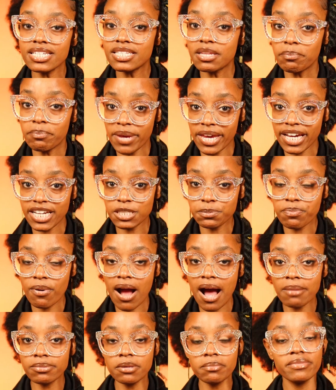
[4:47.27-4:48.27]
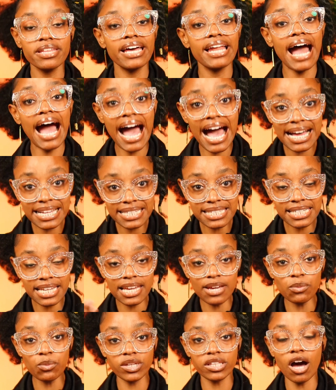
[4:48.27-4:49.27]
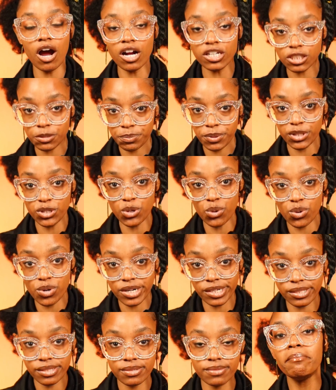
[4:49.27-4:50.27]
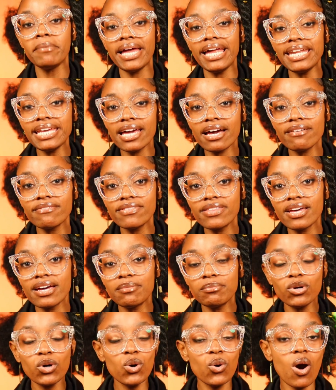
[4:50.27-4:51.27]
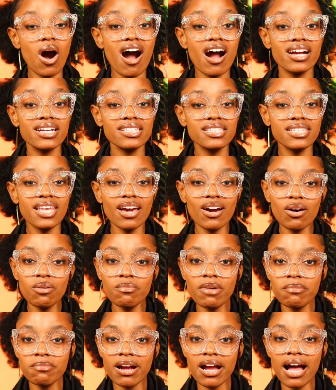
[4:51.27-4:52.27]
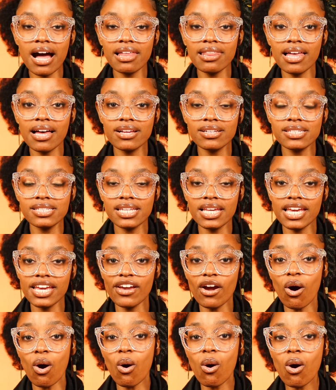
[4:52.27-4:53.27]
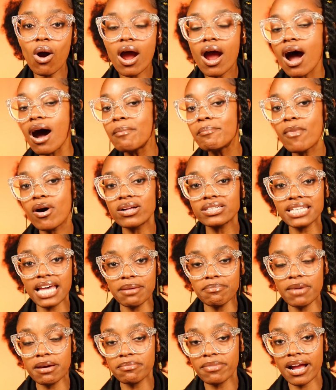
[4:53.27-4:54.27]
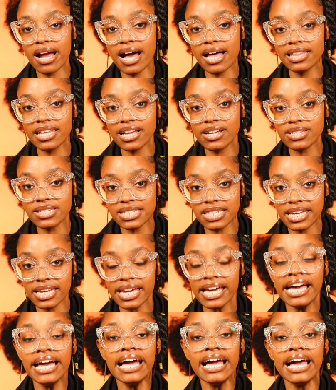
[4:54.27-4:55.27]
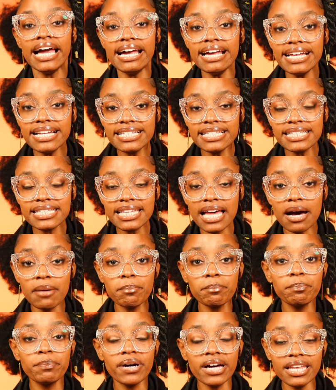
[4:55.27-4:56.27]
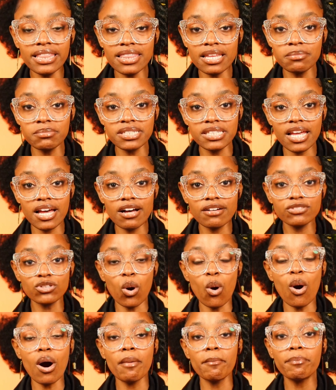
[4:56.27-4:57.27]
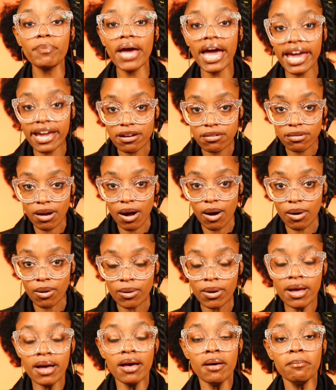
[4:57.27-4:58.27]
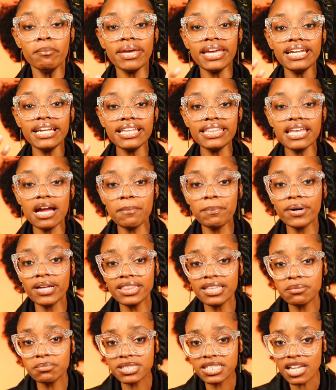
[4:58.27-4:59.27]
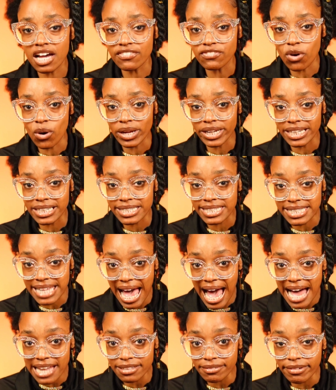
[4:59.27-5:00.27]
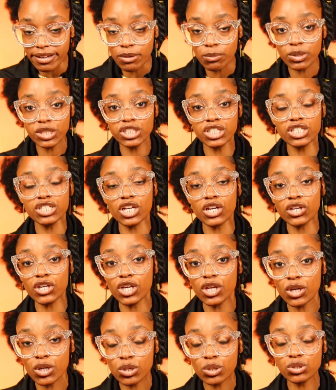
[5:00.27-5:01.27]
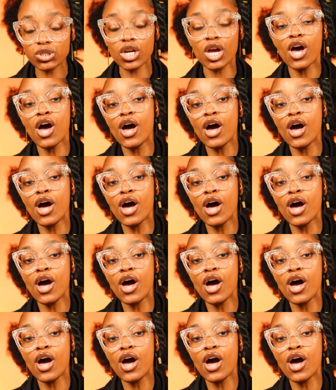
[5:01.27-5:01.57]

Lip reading: is the biggest problem that I see with entrepreneurs. Many of them who are a single member LLC or a multi-member LLC ends up putting themselves on payroll. meaning they're putting themselves on a salary, which is a huge